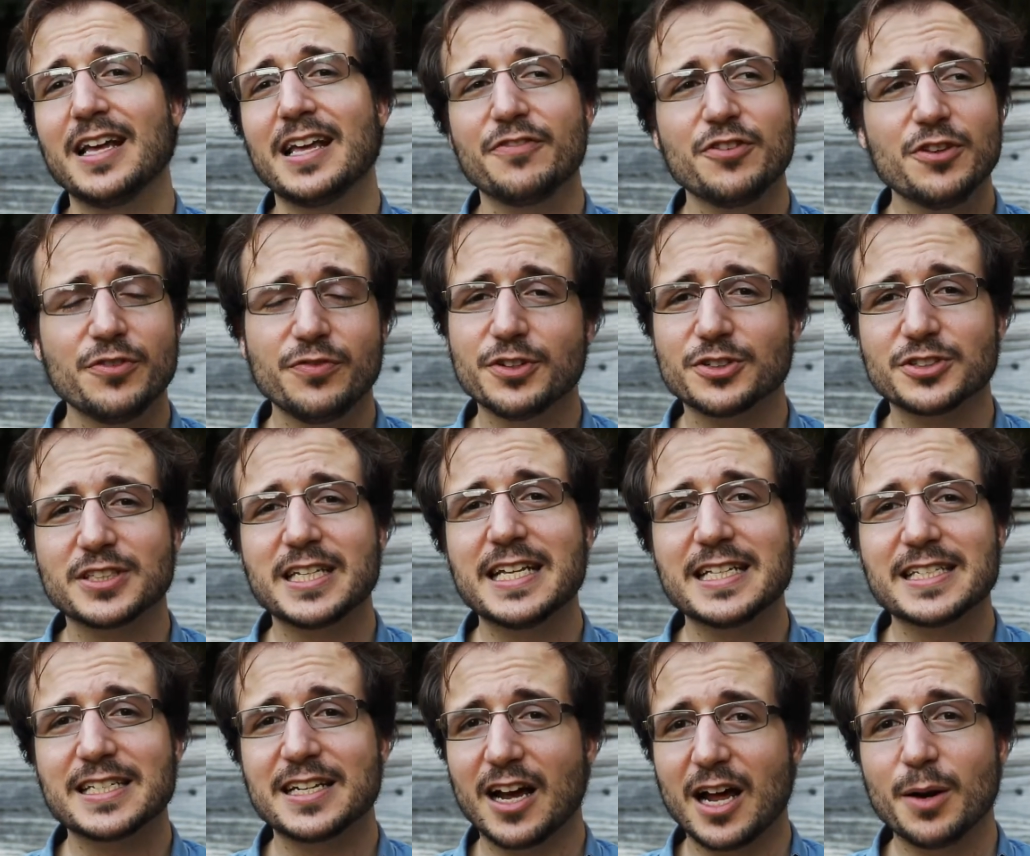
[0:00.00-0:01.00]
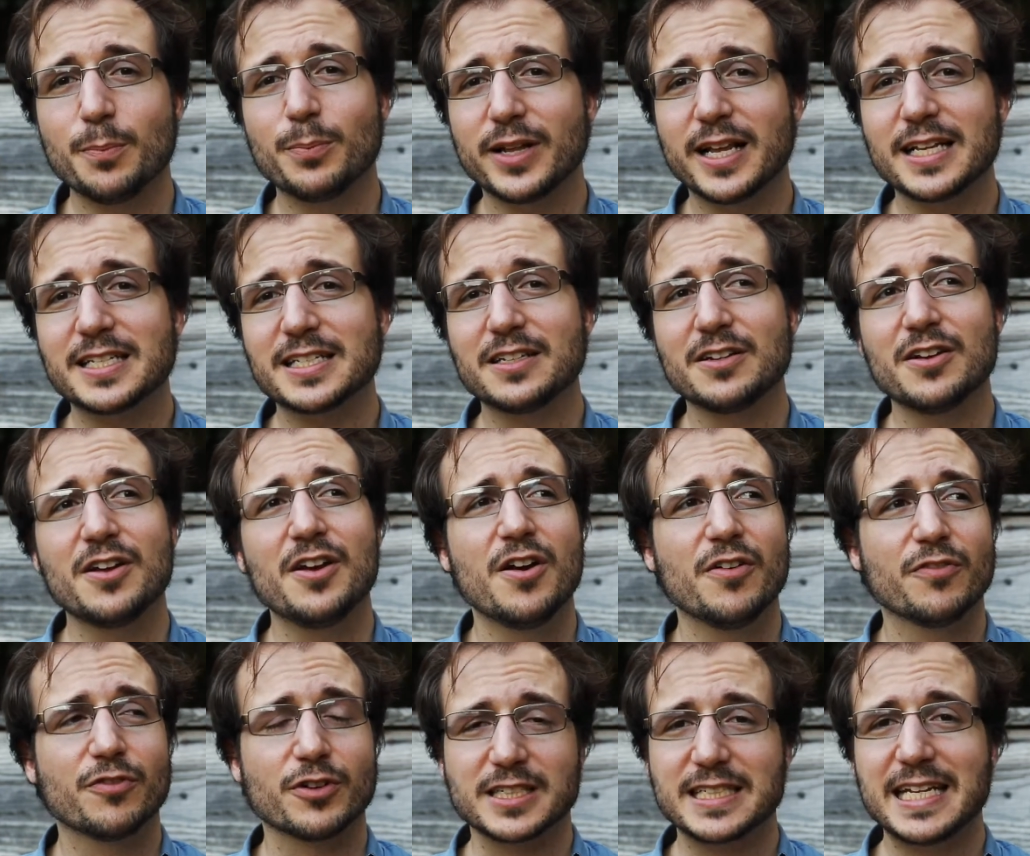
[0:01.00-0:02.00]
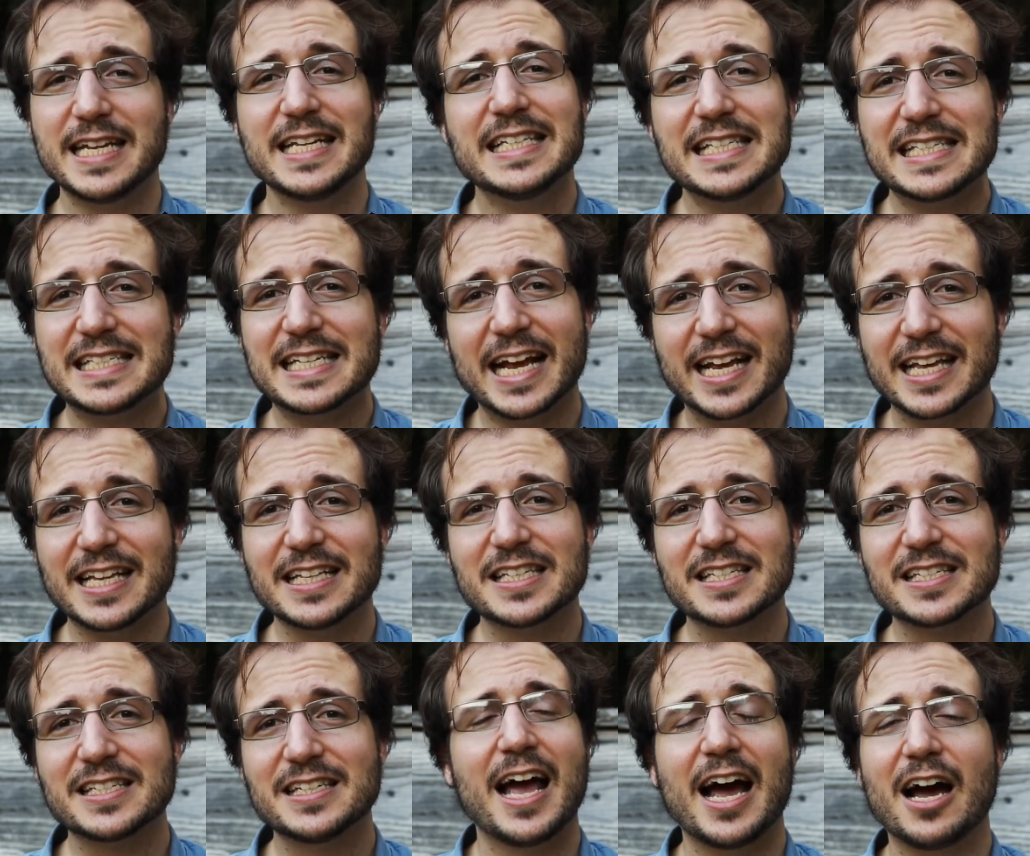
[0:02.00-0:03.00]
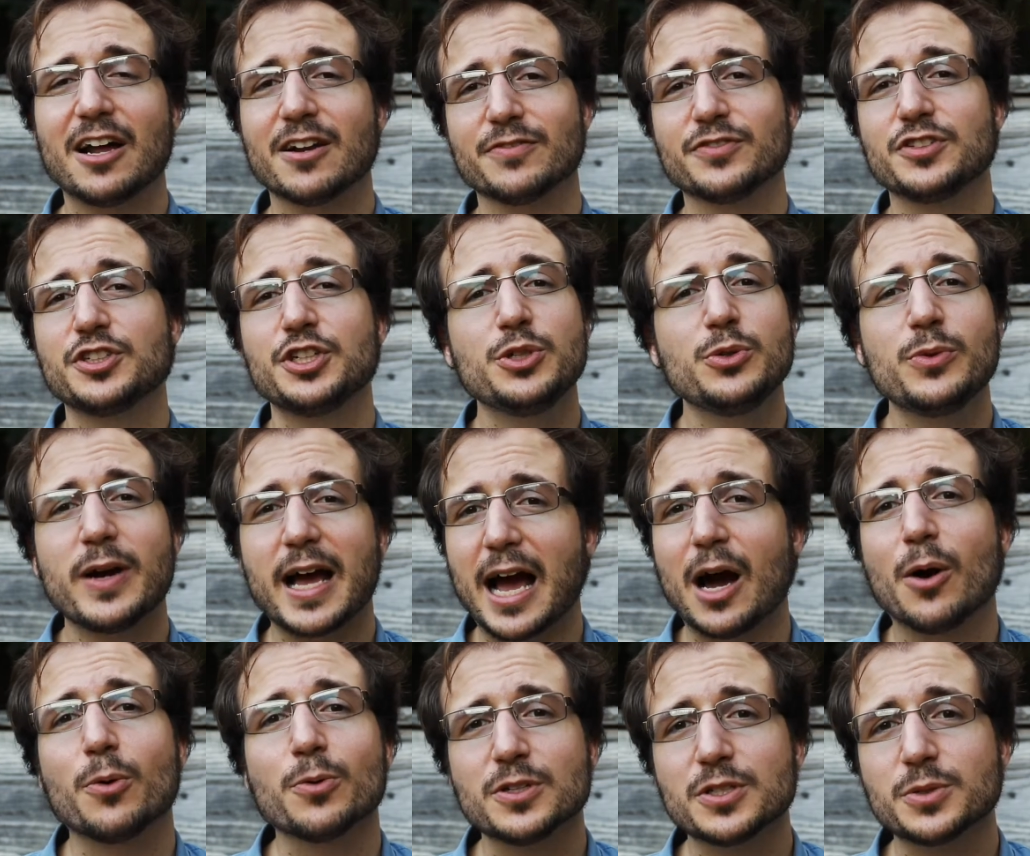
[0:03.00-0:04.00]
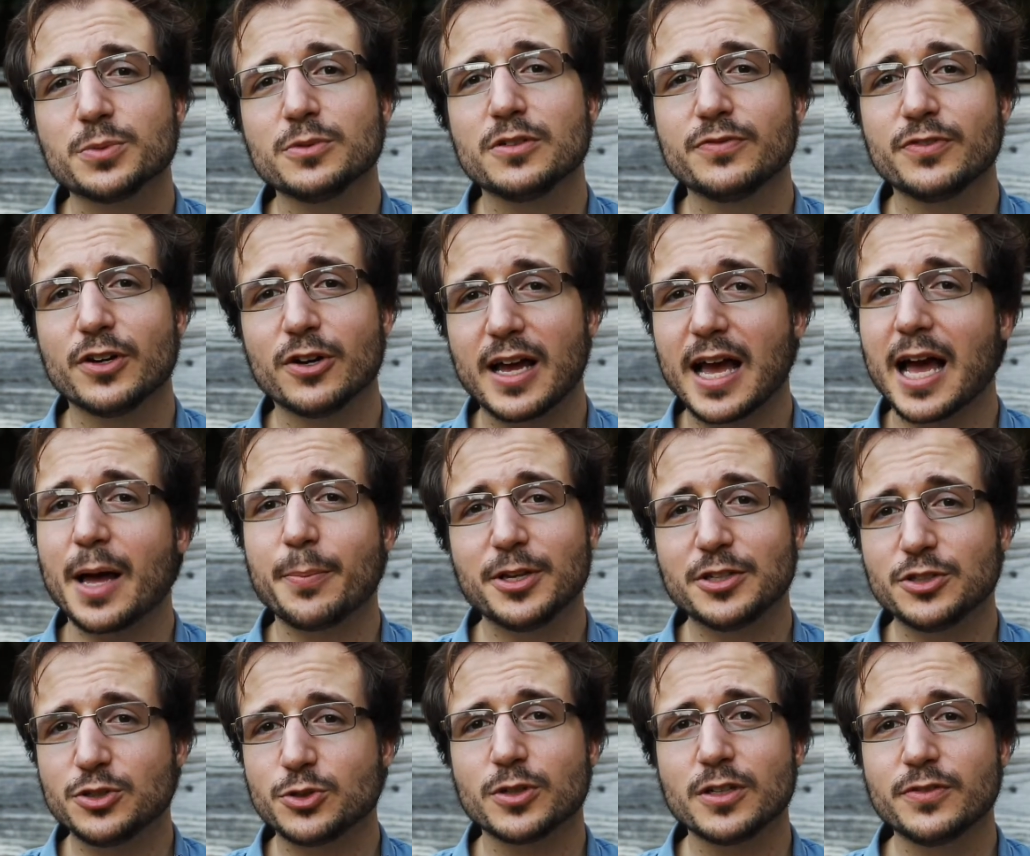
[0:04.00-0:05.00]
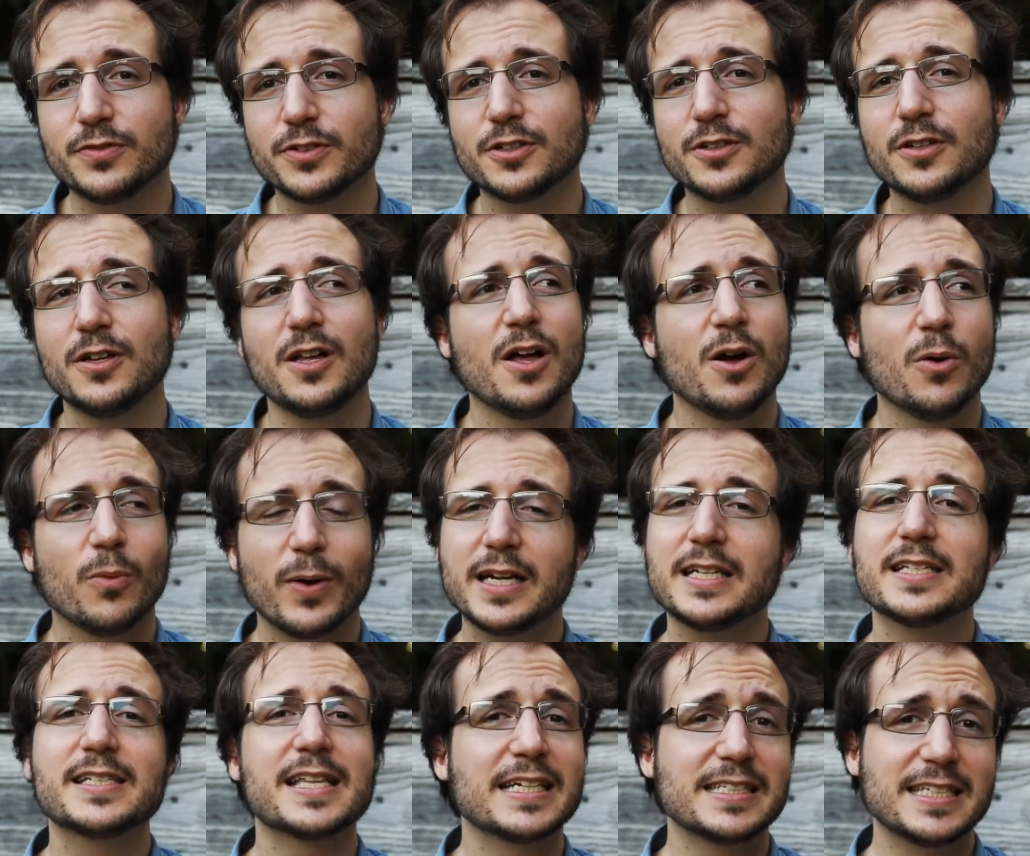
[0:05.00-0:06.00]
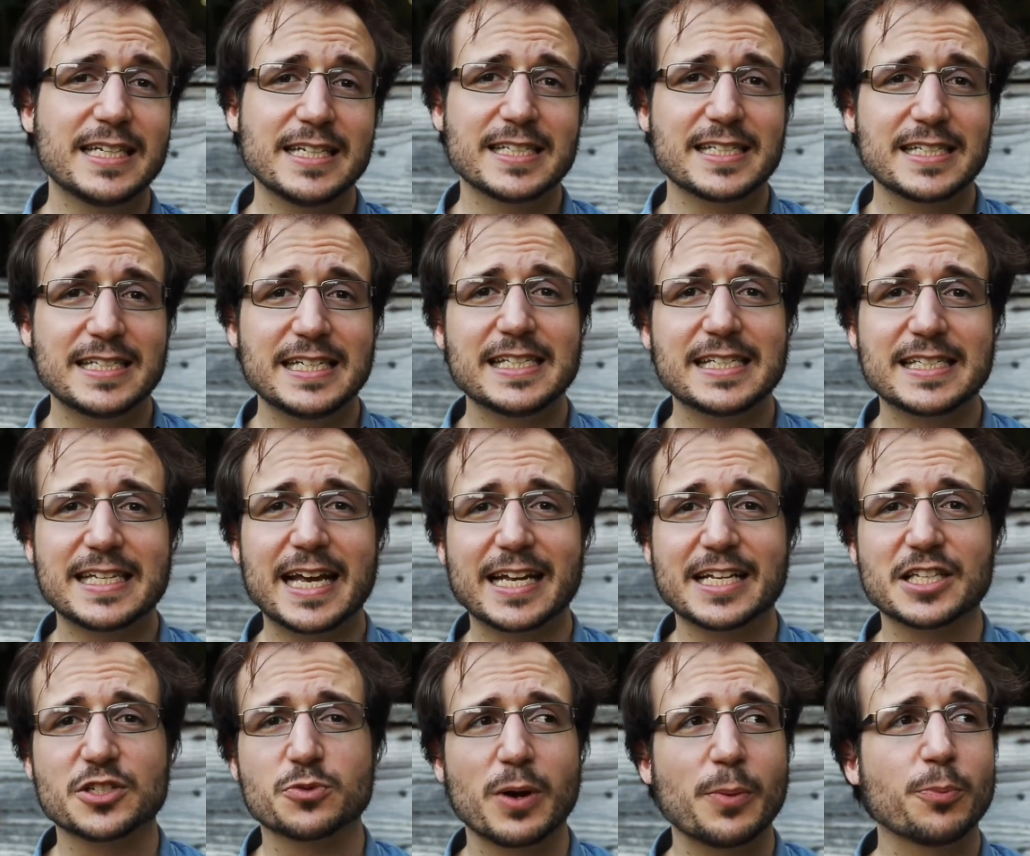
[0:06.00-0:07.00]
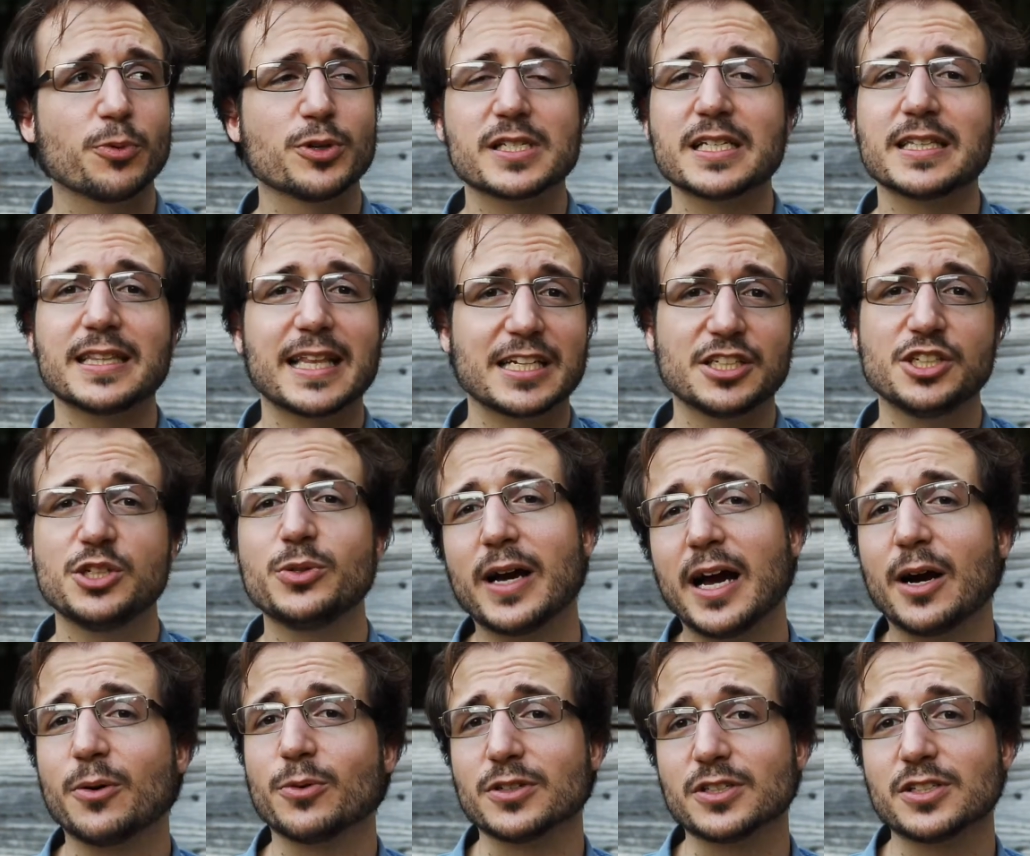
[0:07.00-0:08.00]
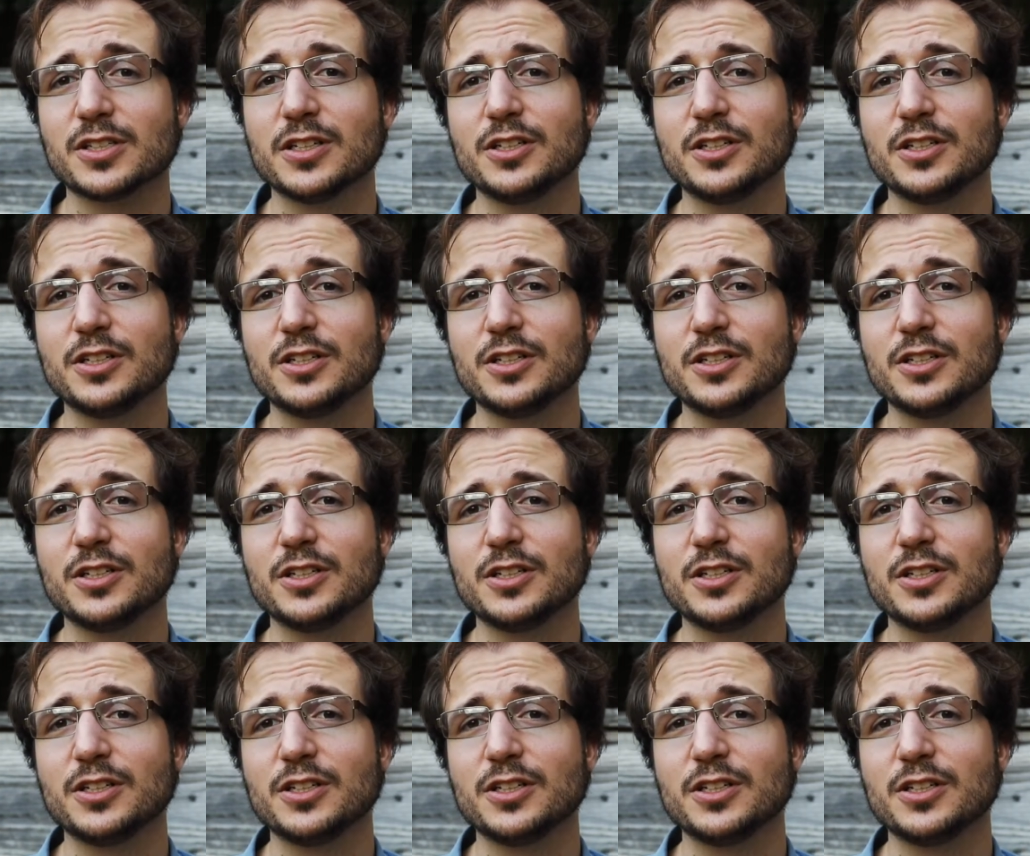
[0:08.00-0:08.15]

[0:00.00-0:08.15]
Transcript: If you feel tense and unpleasant for 10 seconds out of 2 hours where you felt happy and joyful, why does that tense 10 seconds represent that 2 hours?